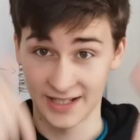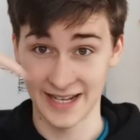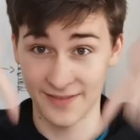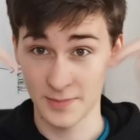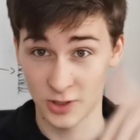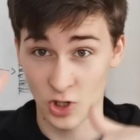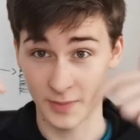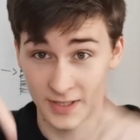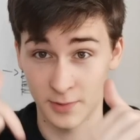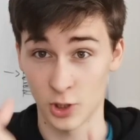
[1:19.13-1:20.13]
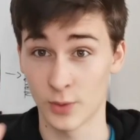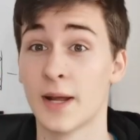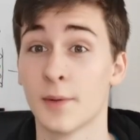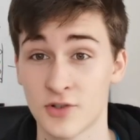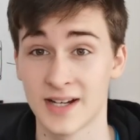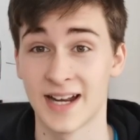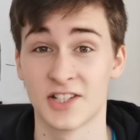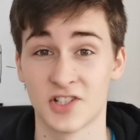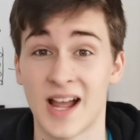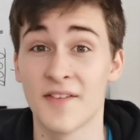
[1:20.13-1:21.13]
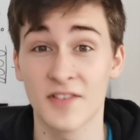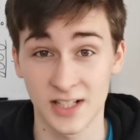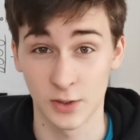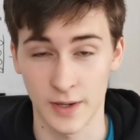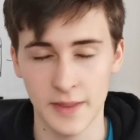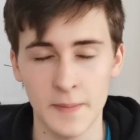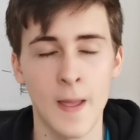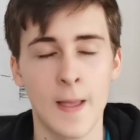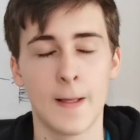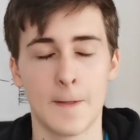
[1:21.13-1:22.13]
leave them in the comments below and I will try and answer every single one of them.